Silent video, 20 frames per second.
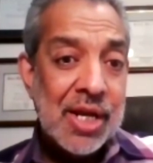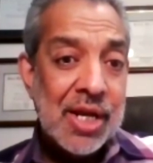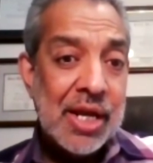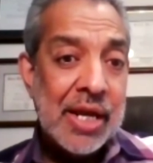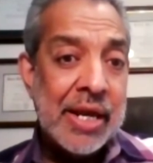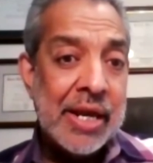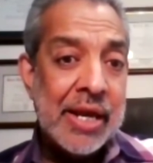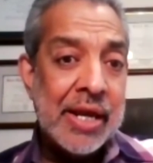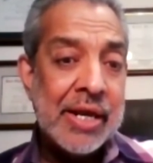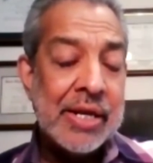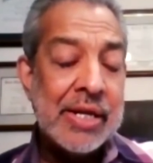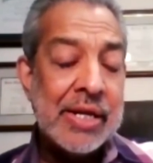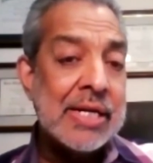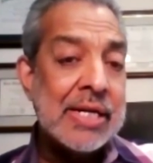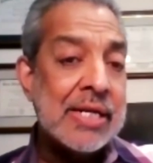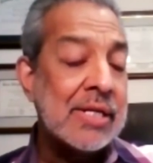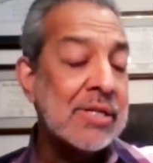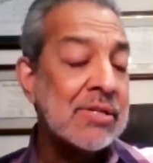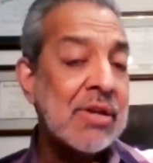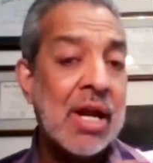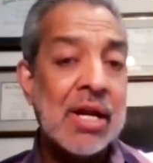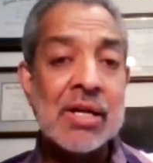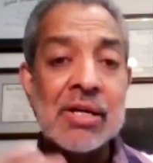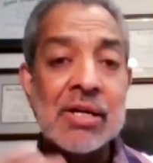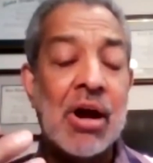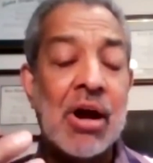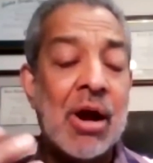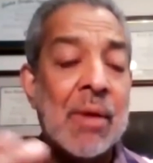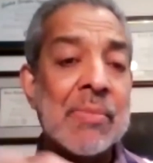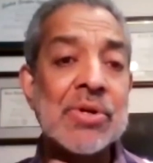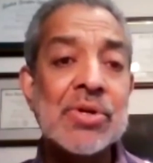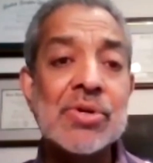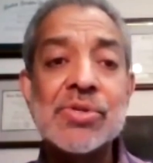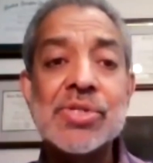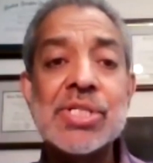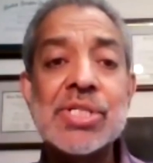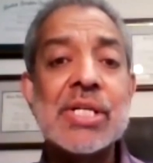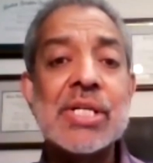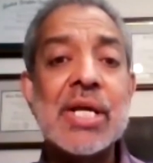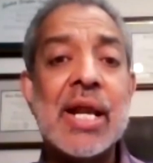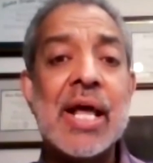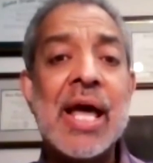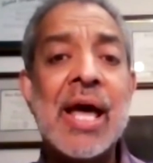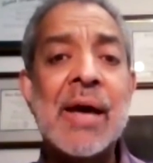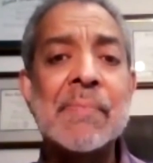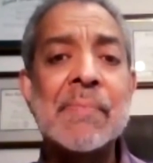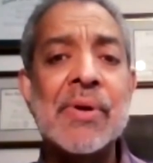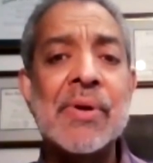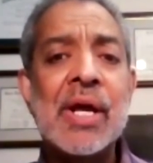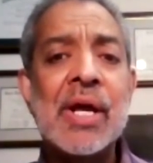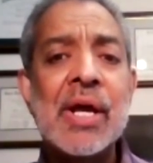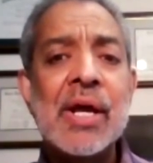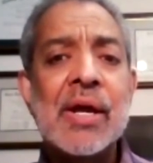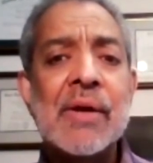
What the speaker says: And it is not uncommon to see that happen